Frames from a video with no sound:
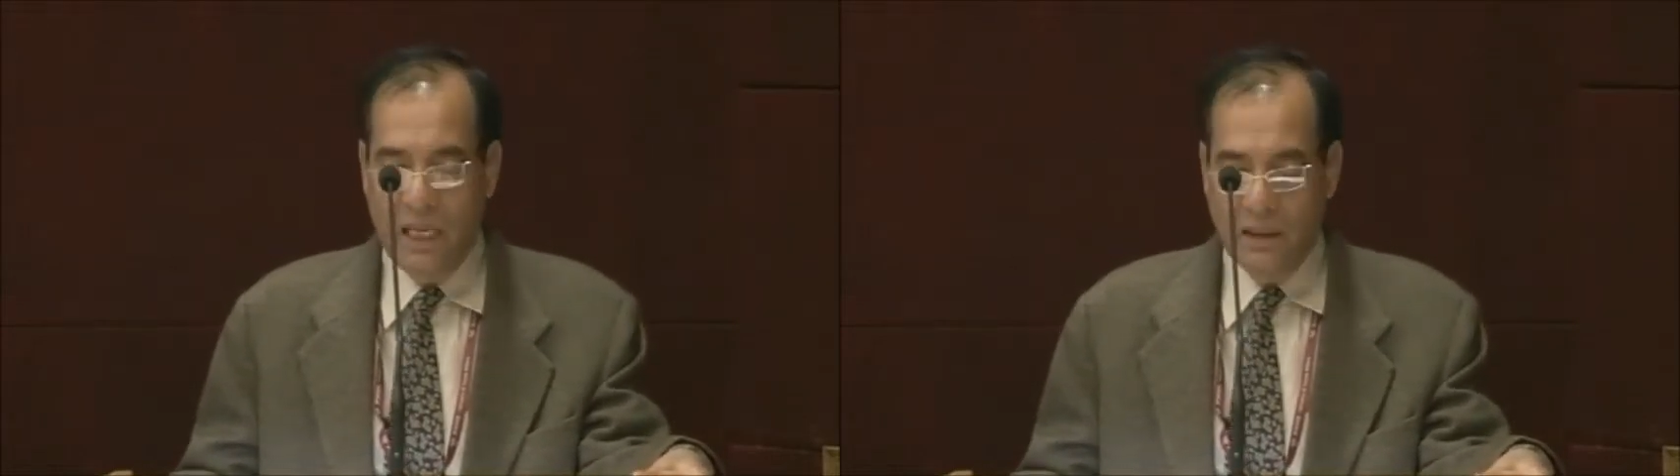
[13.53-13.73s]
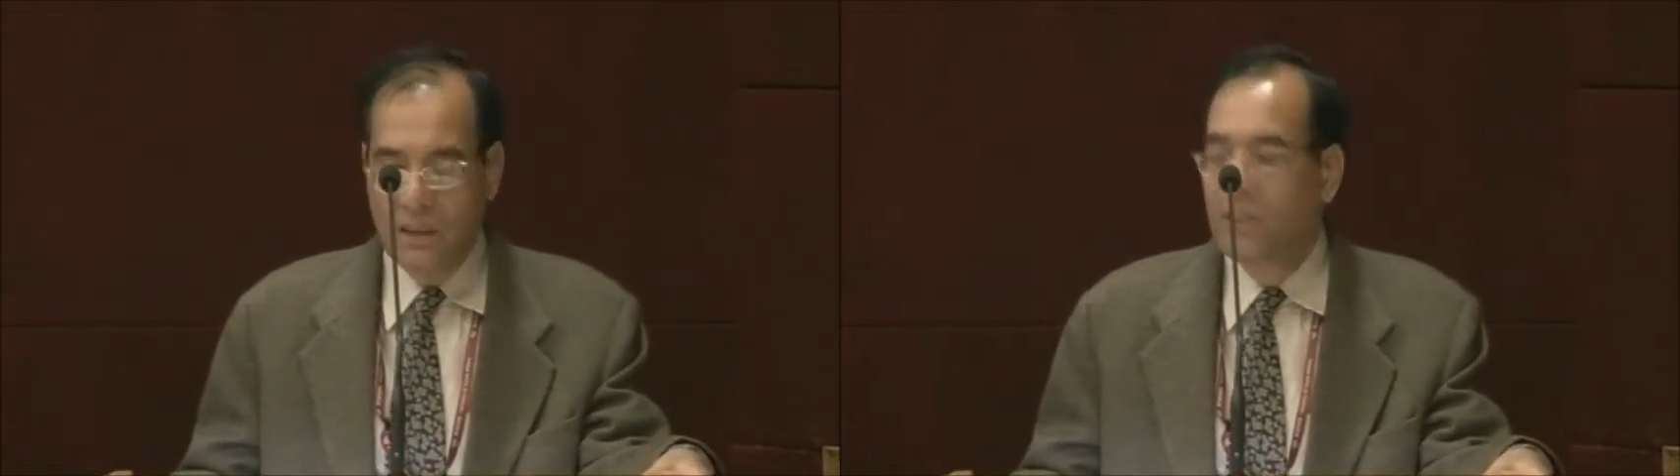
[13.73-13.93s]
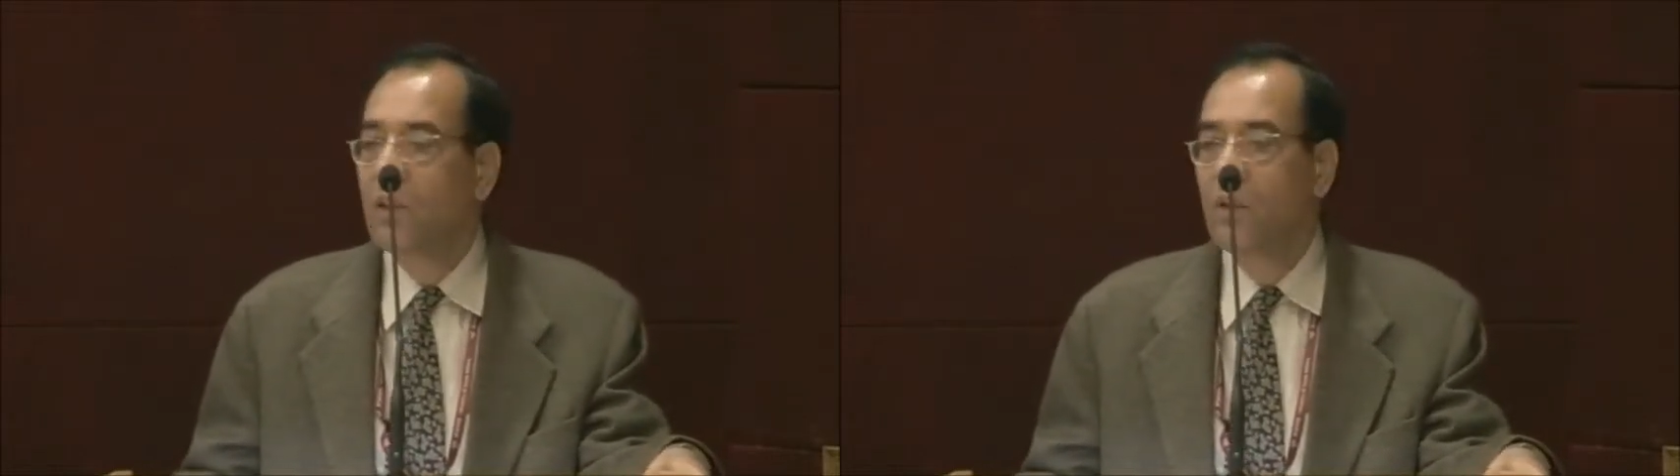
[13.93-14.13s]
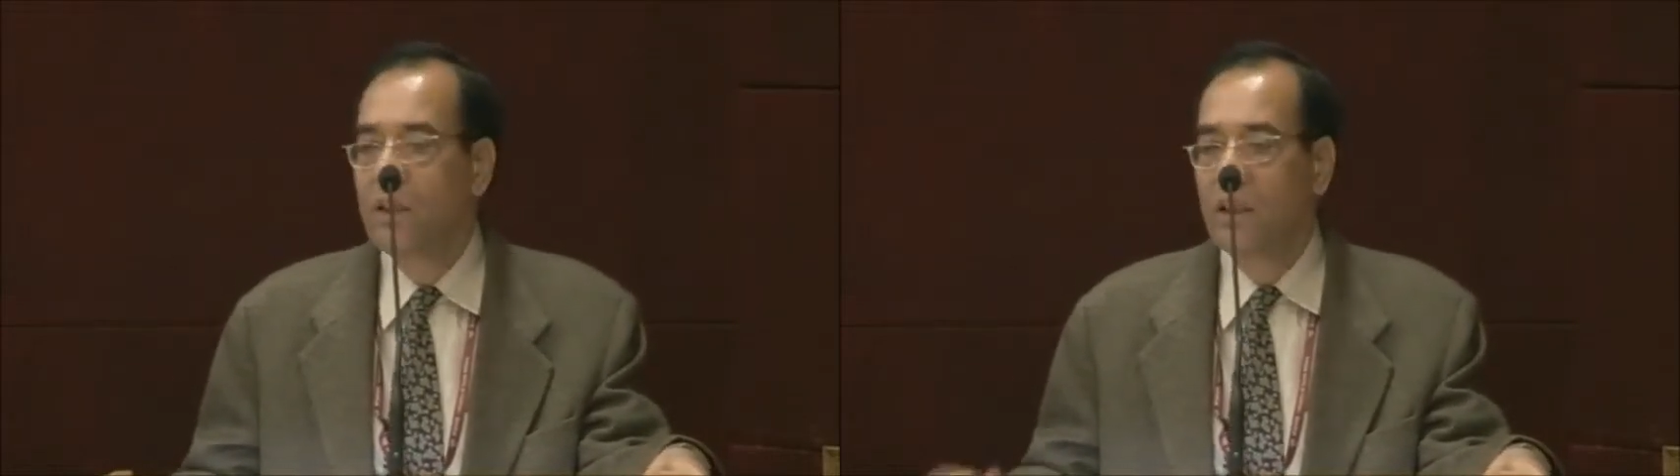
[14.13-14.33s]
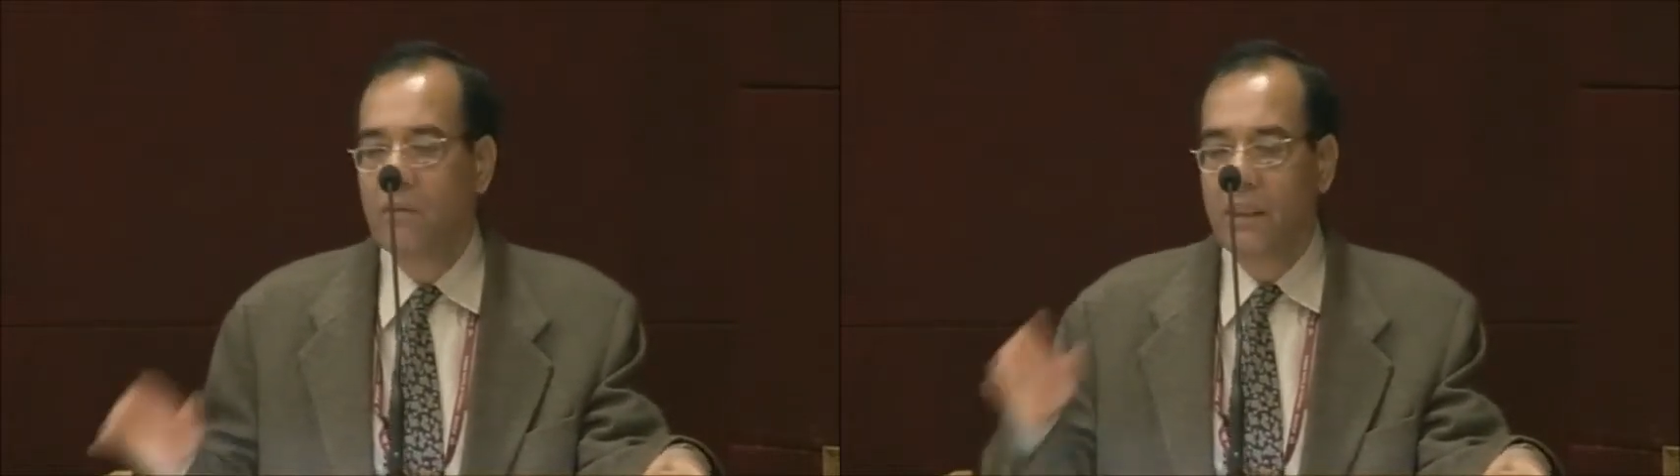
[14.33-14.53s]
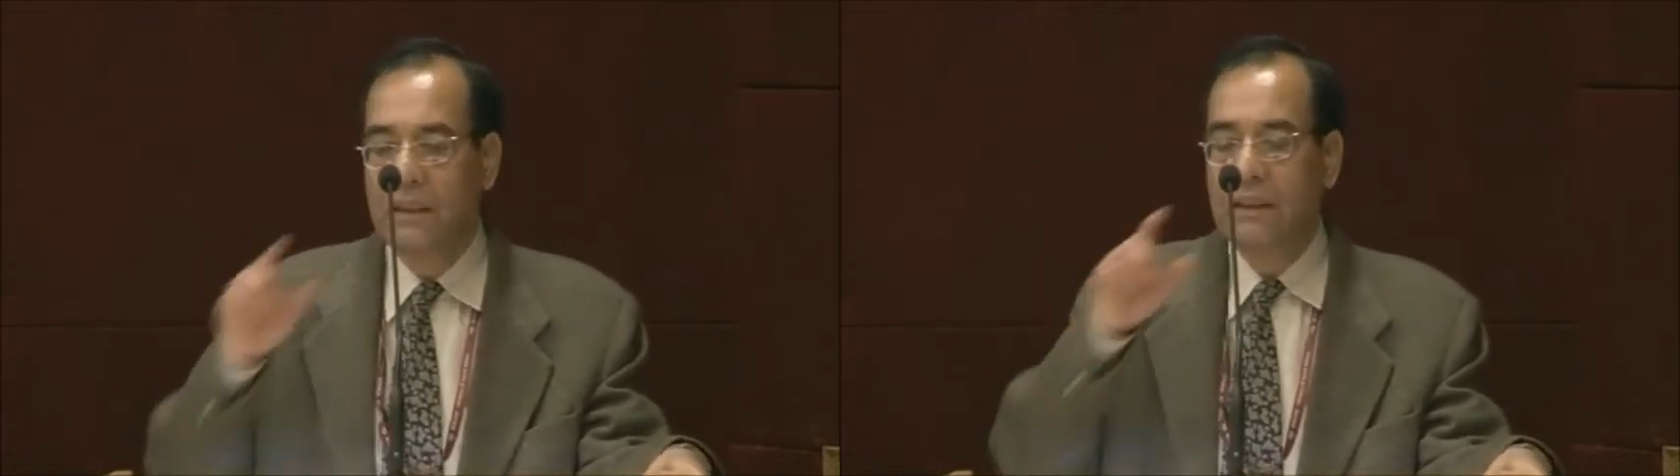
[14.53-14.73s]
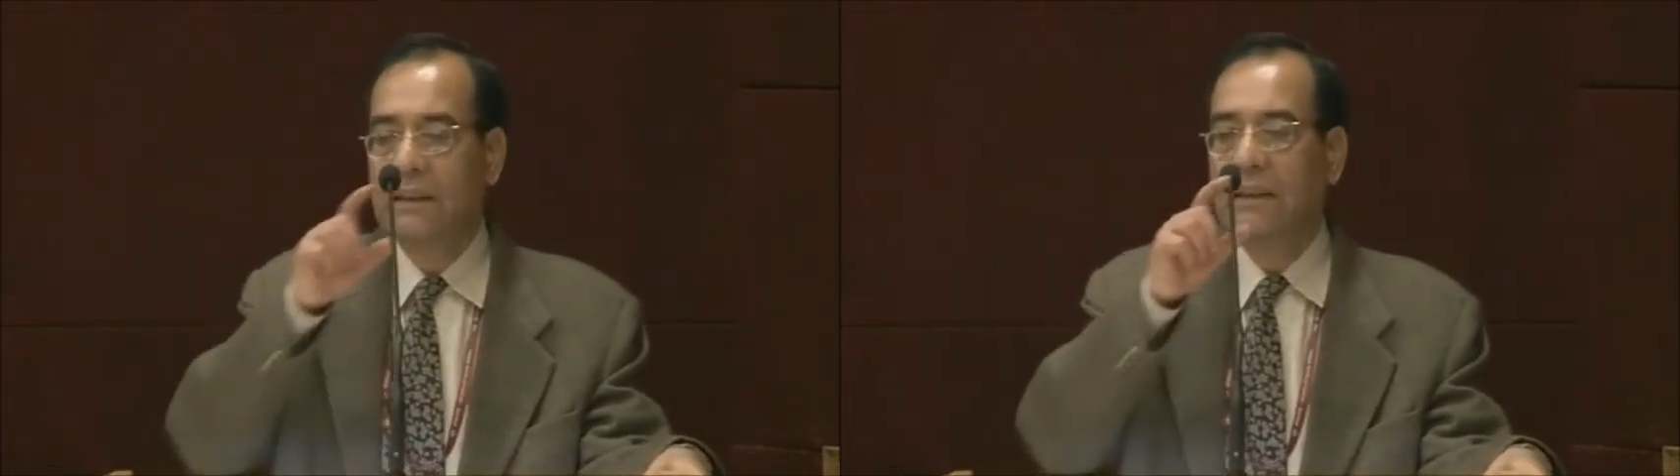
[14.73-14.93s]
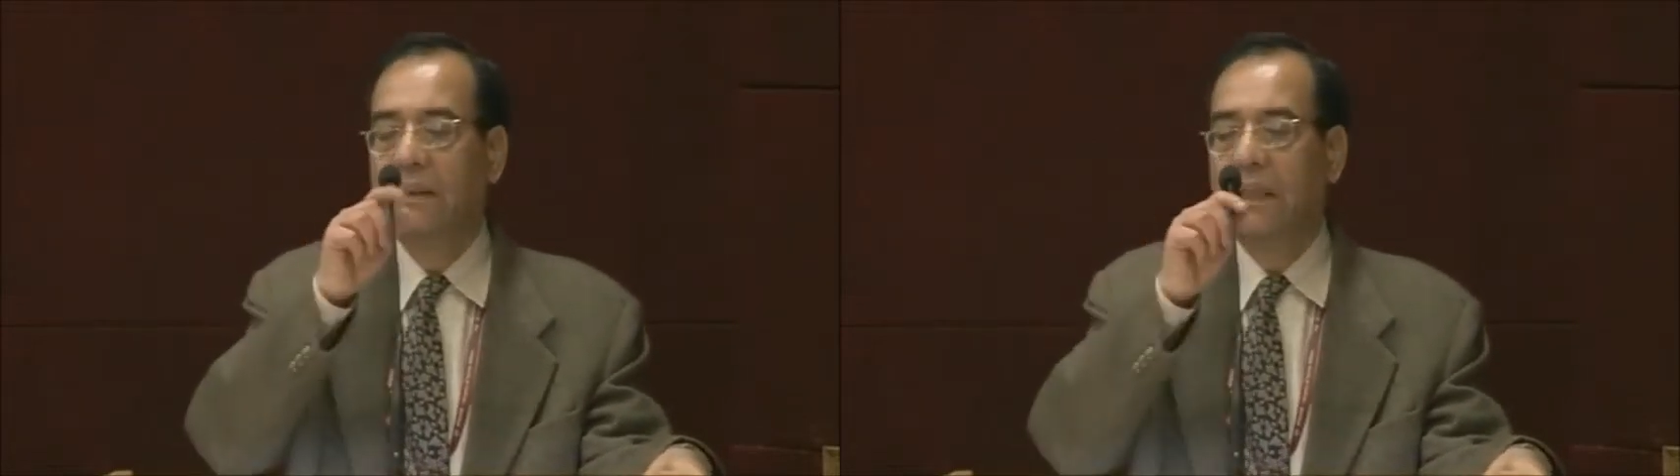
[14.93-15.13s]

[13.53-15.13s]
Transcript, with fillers: National Security Advisor,